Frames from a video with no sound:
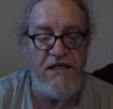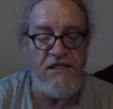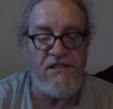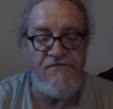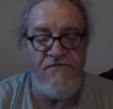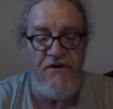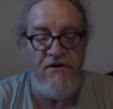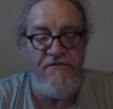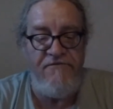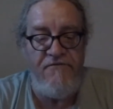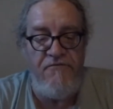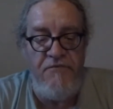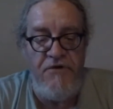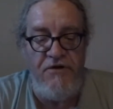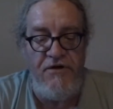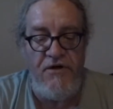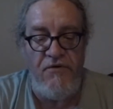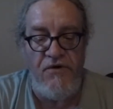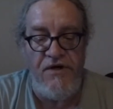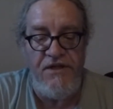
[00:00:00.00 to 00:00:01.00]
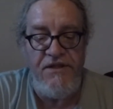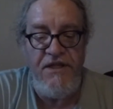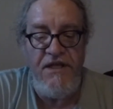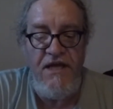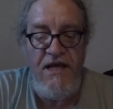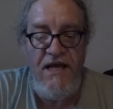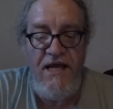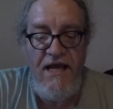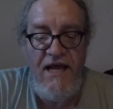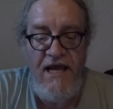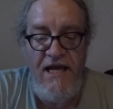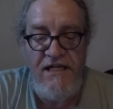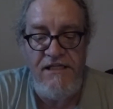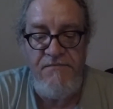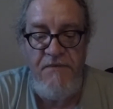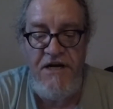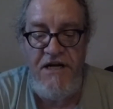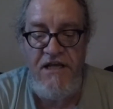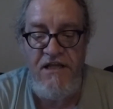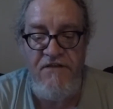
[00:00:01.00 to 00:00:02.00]
is very familiar with, as
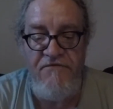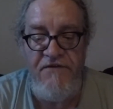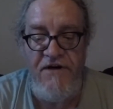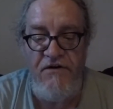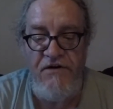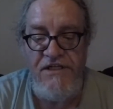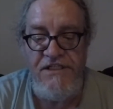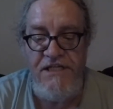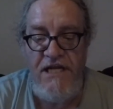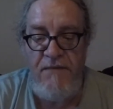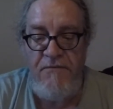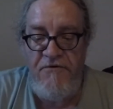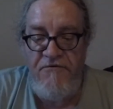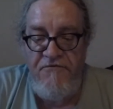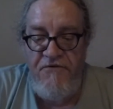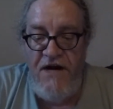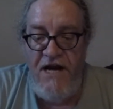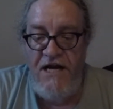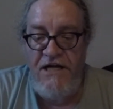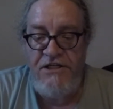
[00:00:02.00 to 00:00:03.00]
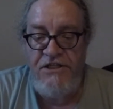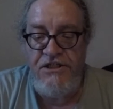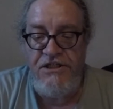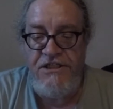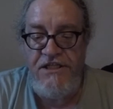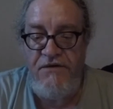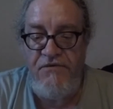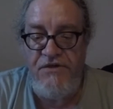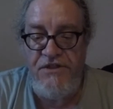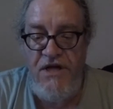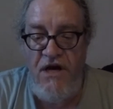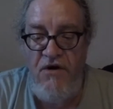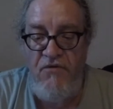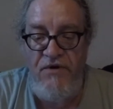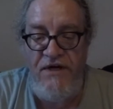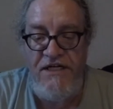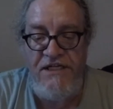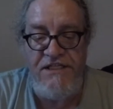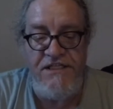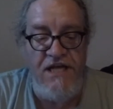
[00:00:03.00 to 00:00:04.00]
many of the very same infractions he was
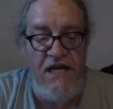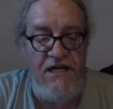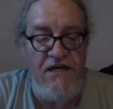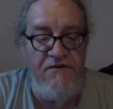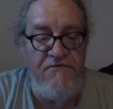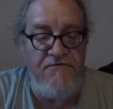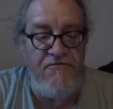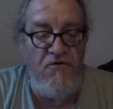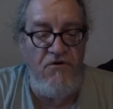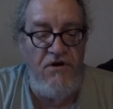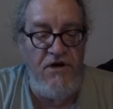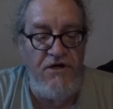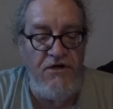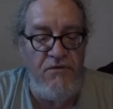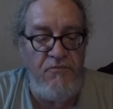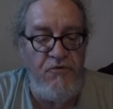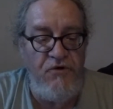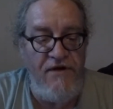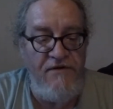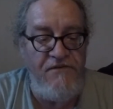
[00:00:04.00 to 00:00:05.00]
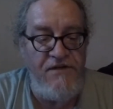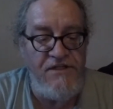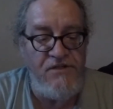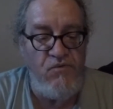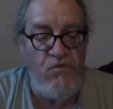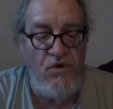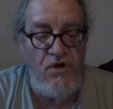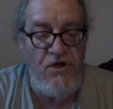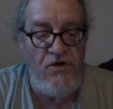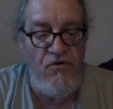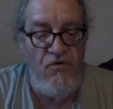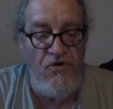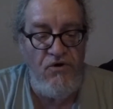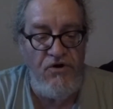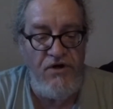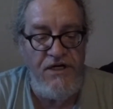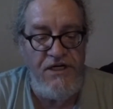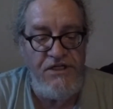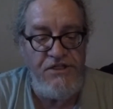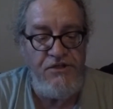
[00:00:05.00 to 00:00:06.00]
already cited for under a previous work
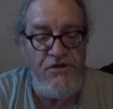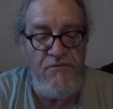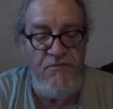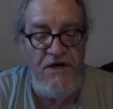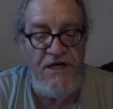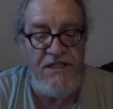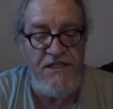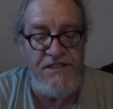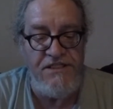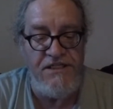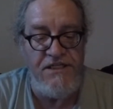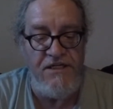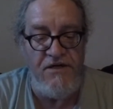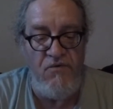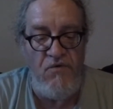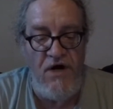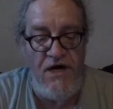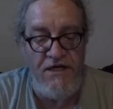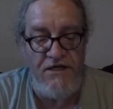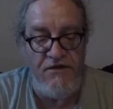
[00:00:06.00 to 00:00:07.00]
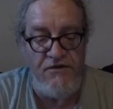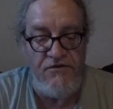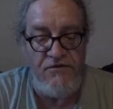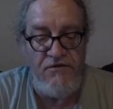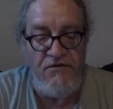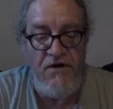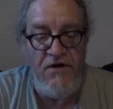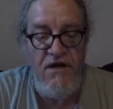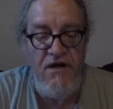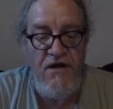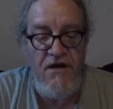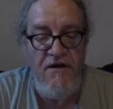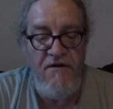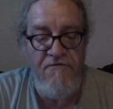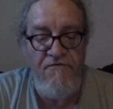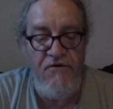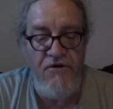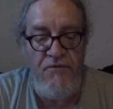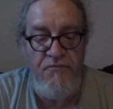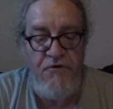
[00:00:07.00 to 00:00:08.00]
order issued by the City of Waterloo
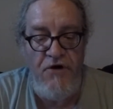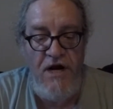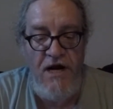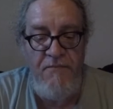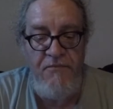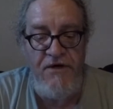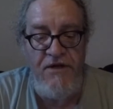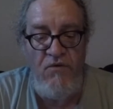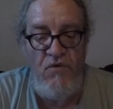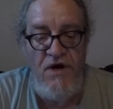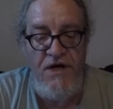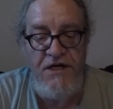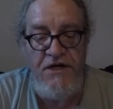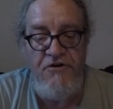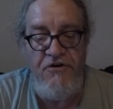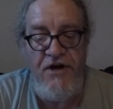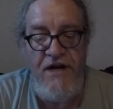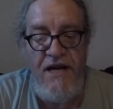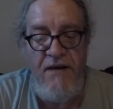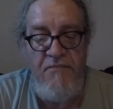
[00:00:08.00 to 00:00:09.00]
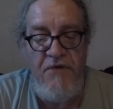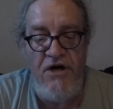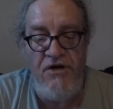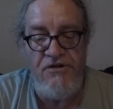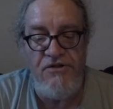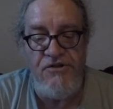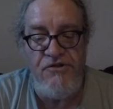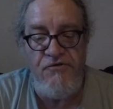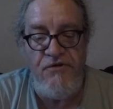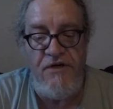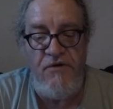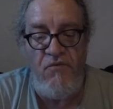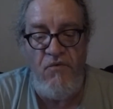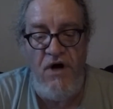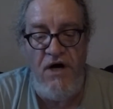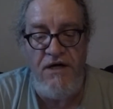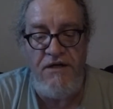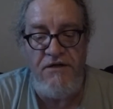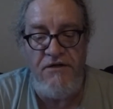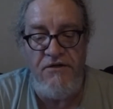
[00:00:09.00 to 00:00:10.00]
for the property 100A Marshall Street,
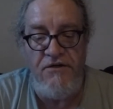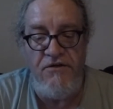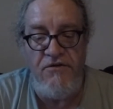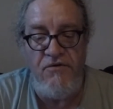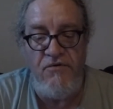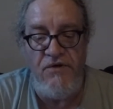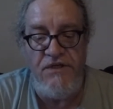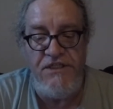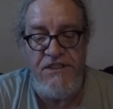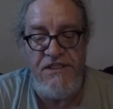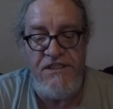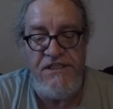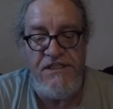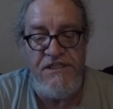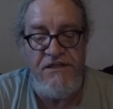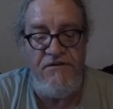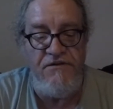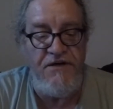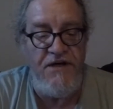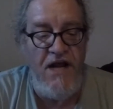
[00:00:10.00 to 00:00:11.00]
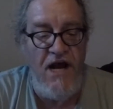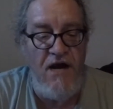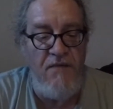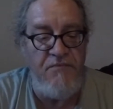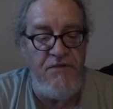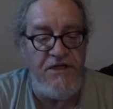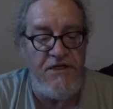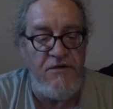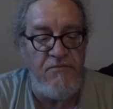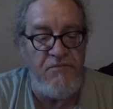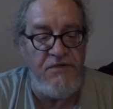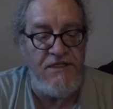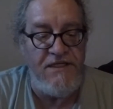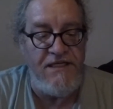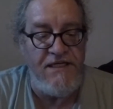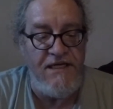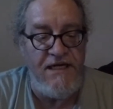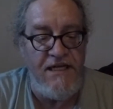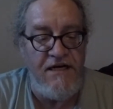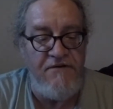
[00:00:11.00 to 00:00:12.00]
Waterloo, which has still not been
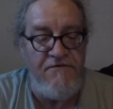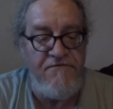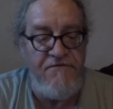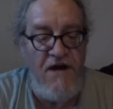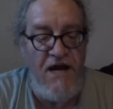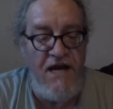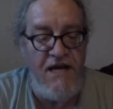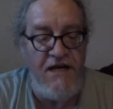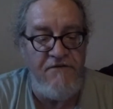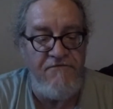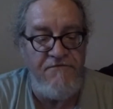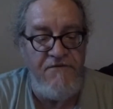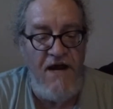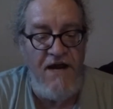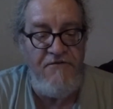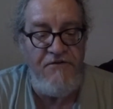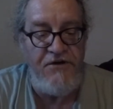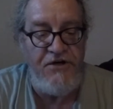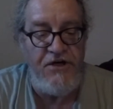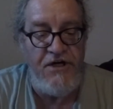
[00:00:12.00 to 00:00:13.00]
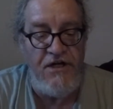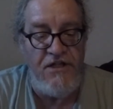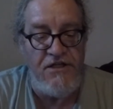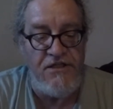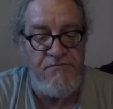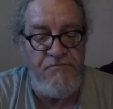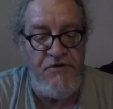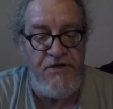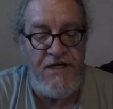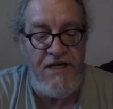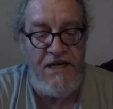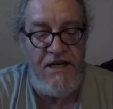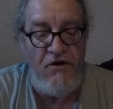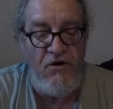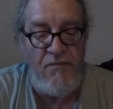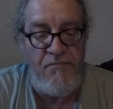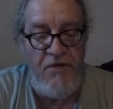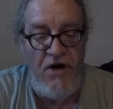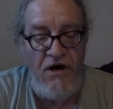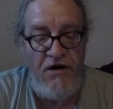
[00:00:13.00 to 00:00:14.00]
completed at a fine of $500 per day or
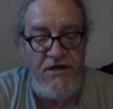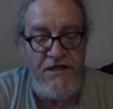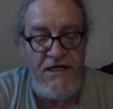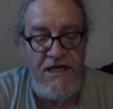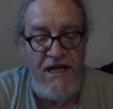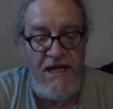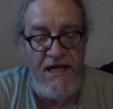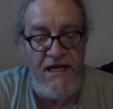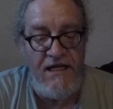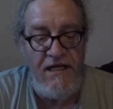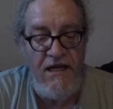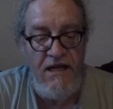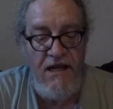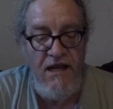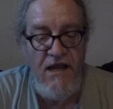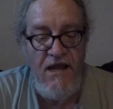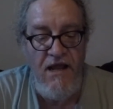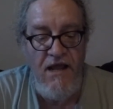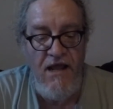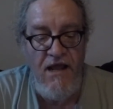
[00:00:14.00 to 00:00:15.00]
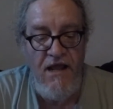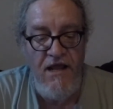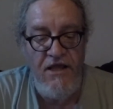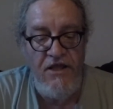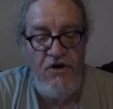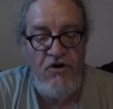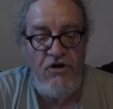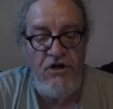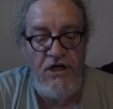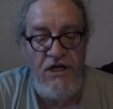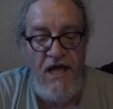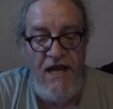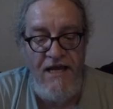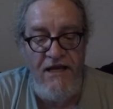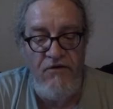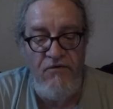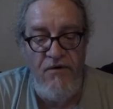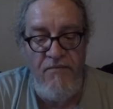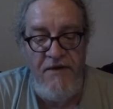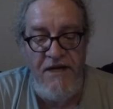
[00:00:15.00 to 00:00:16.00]
part day. Your
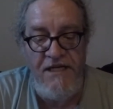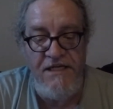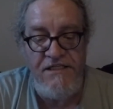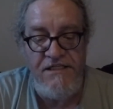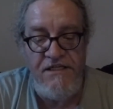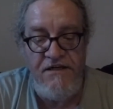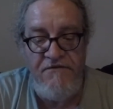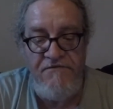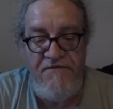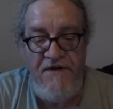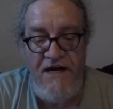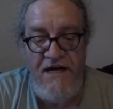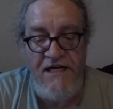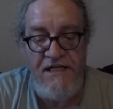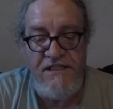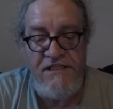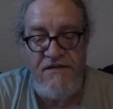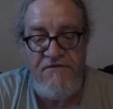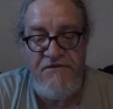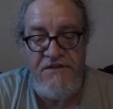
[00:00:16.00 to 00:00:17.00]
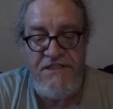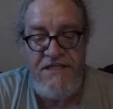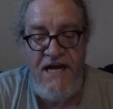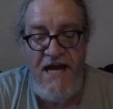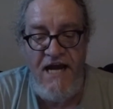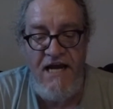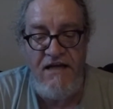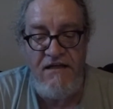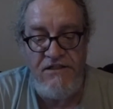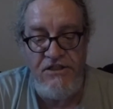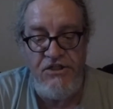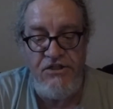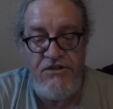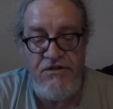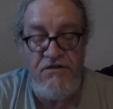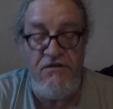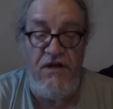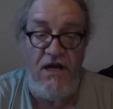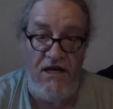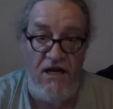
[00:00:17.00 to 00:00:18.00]
client remains in defiance of I
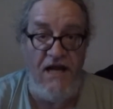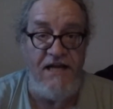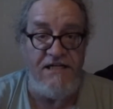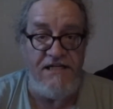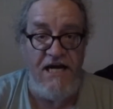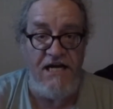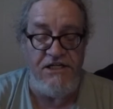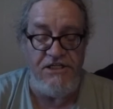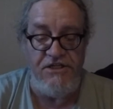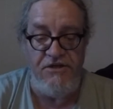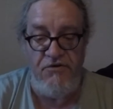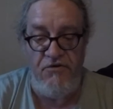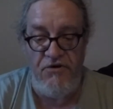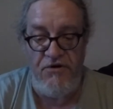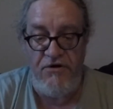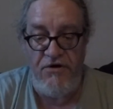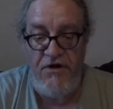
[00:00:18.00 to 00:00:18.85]
attached the order.